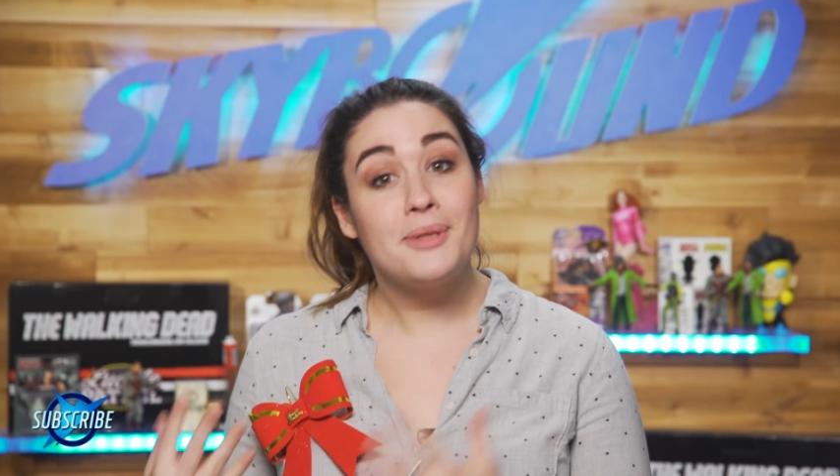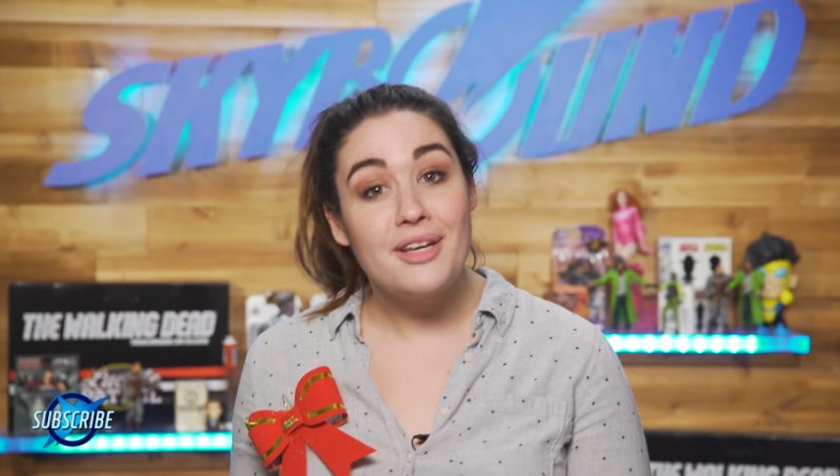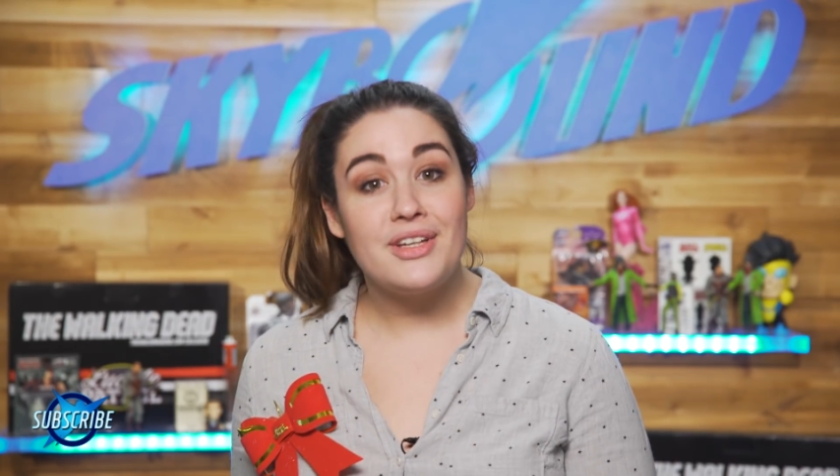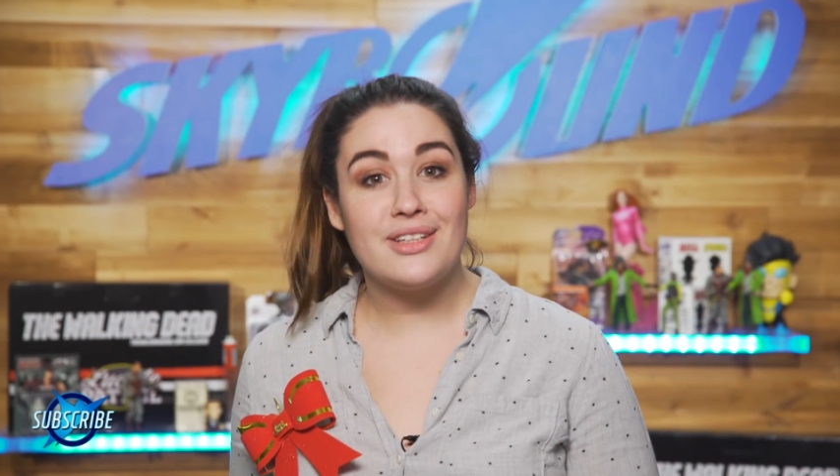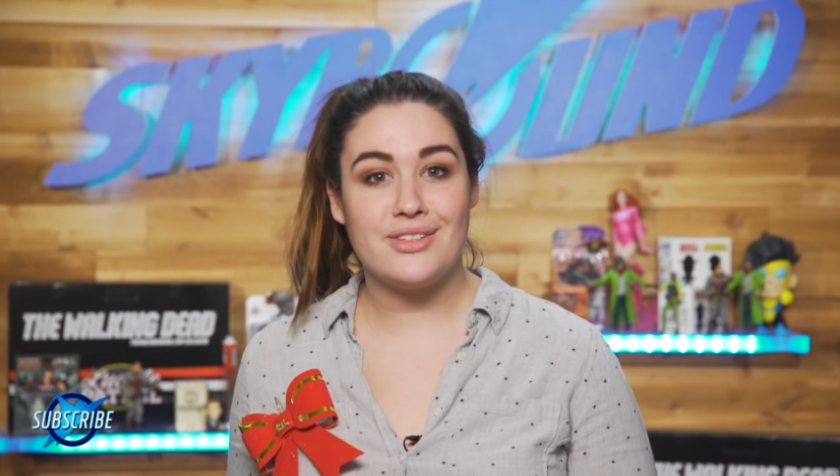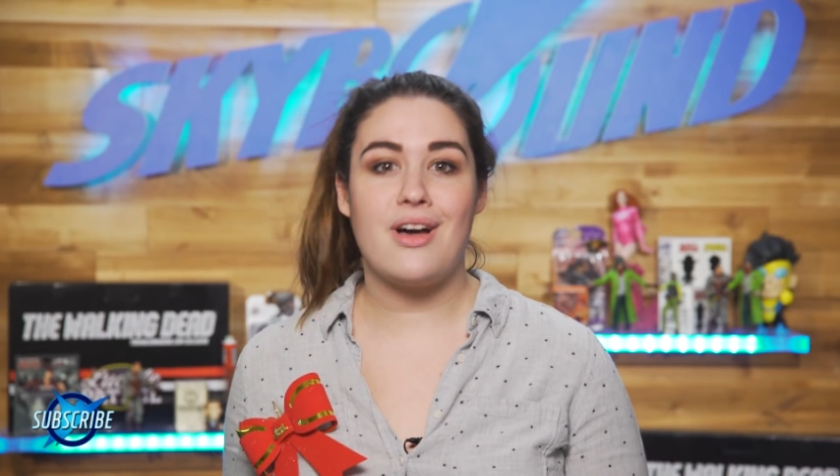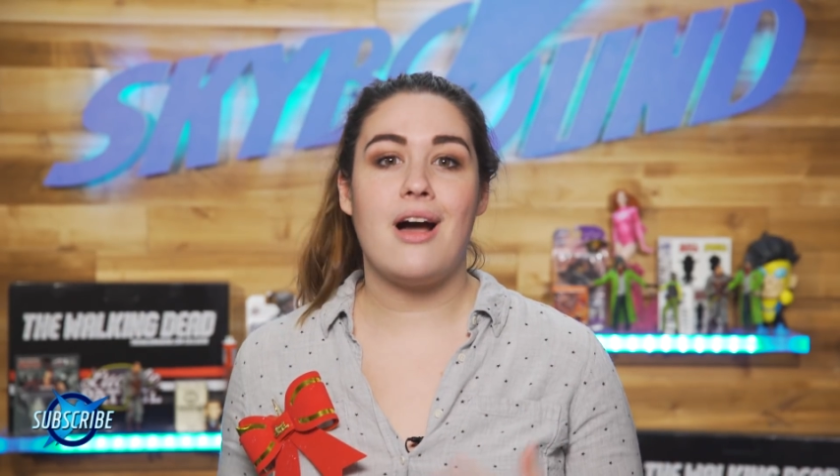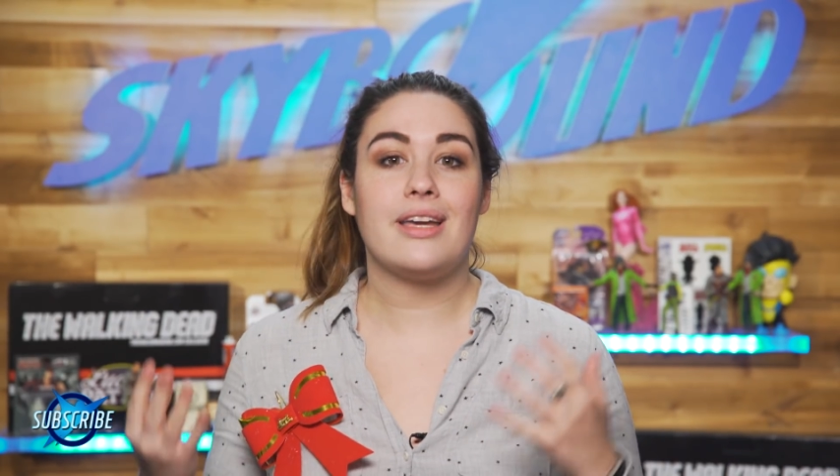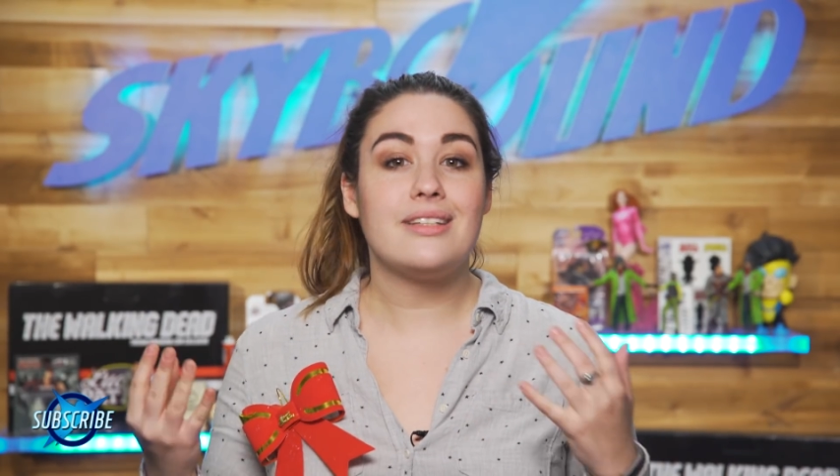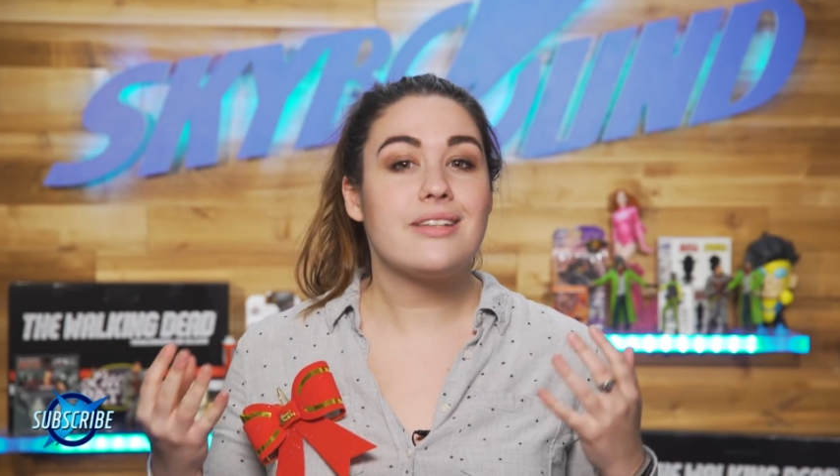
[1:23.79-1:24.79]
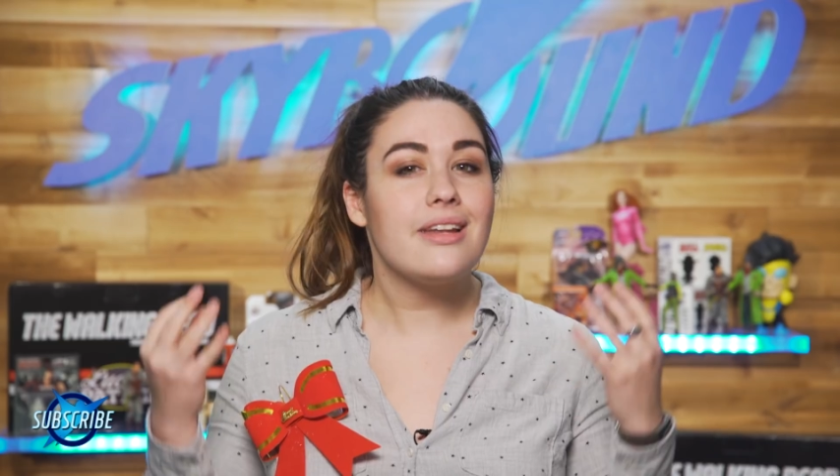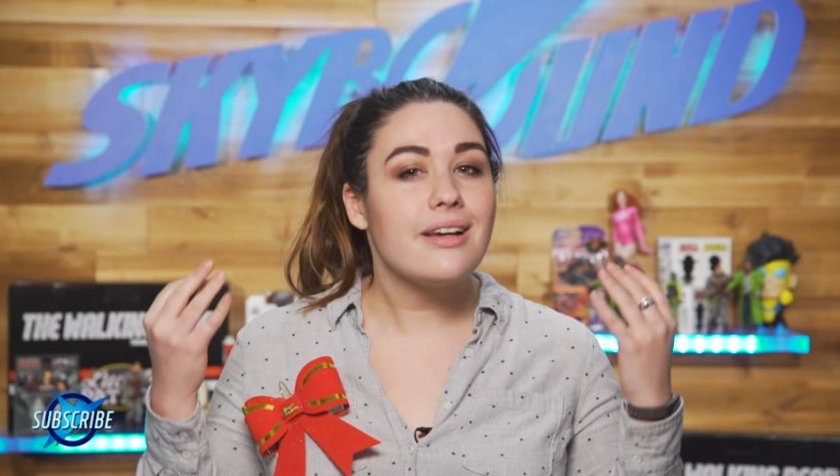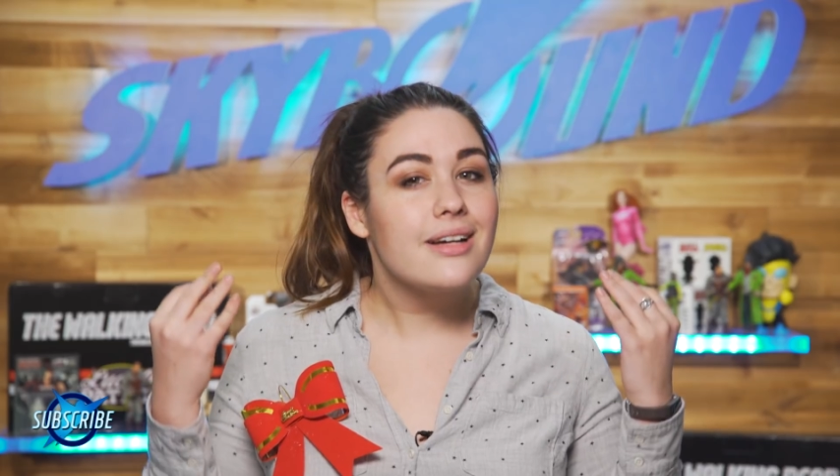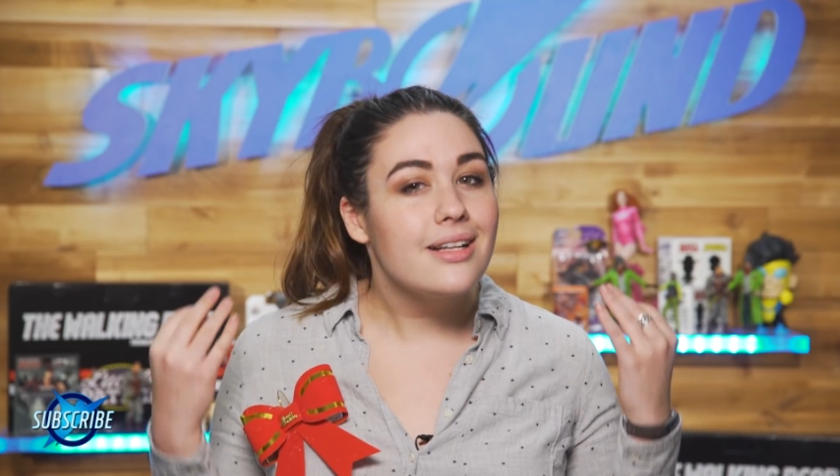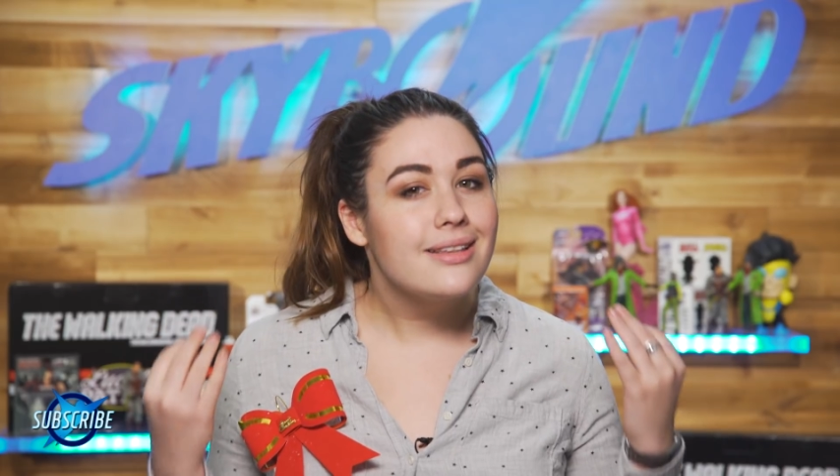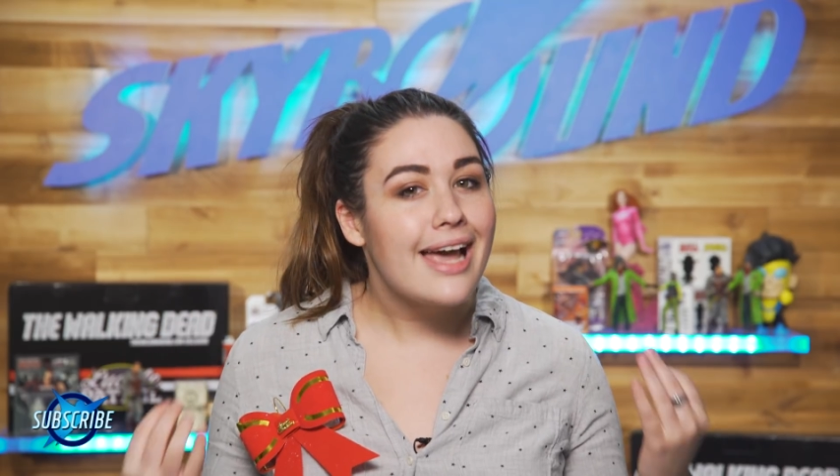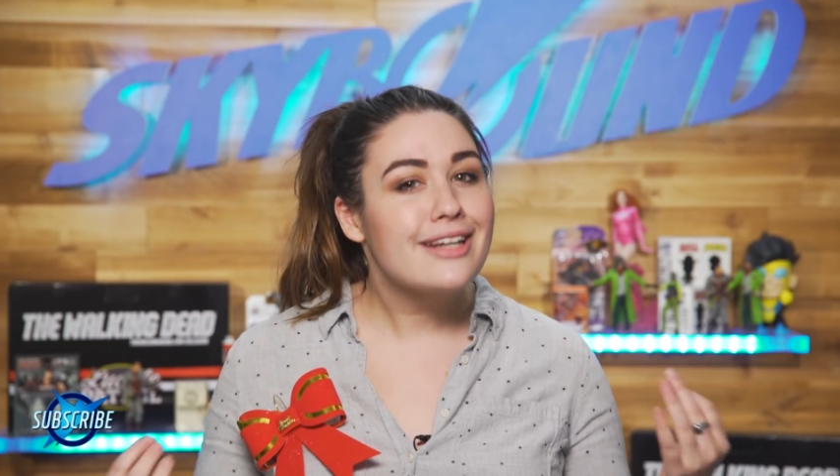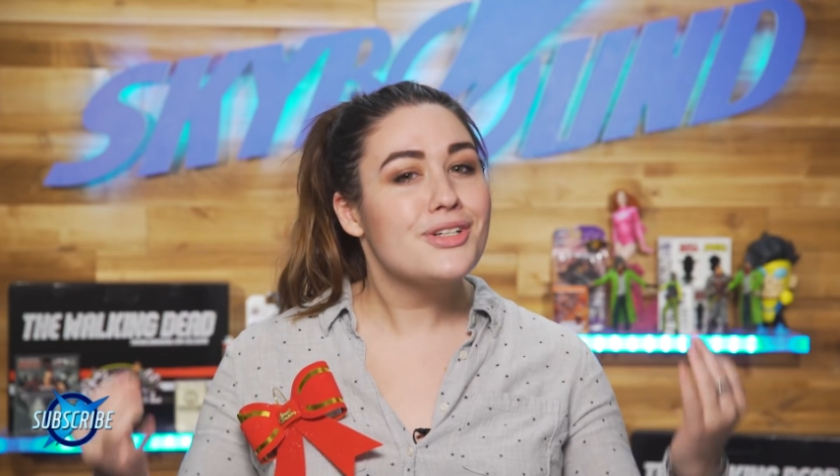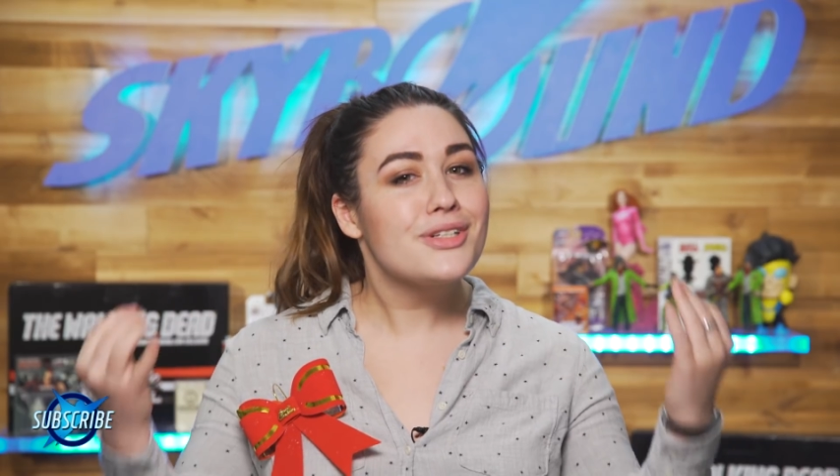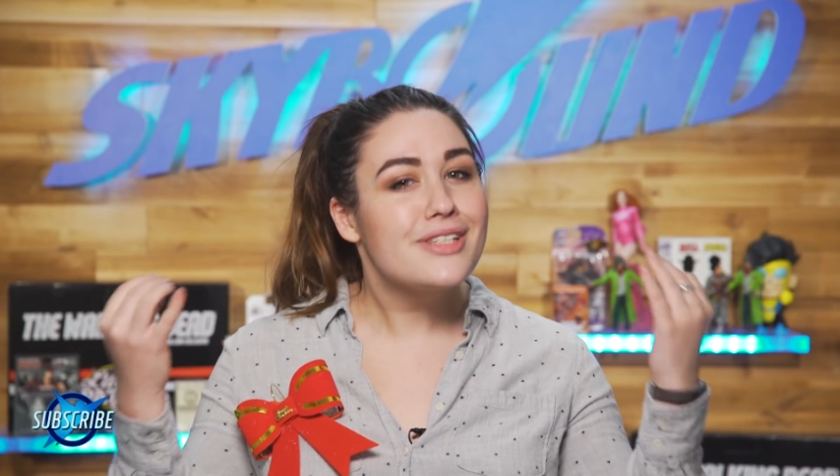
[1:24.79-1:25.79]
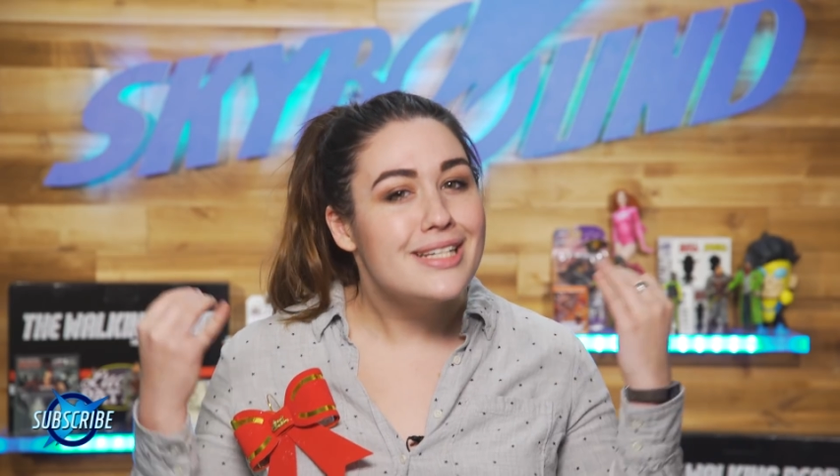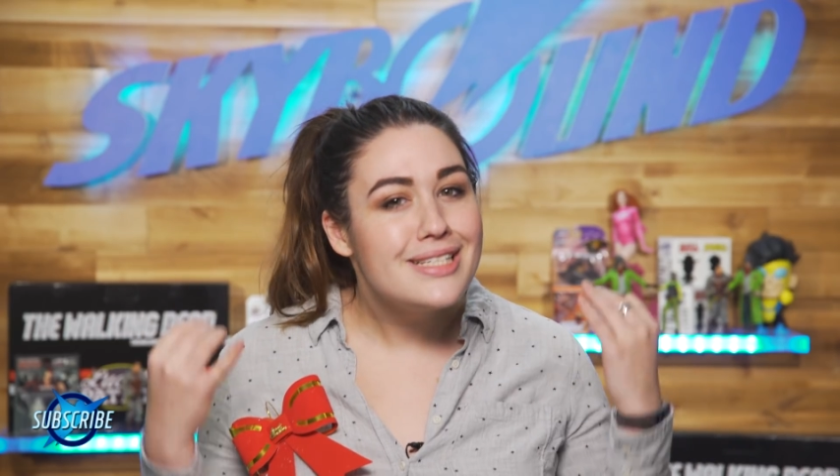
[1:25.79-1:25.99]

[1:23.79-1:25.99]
Oblivion song is getting a collector's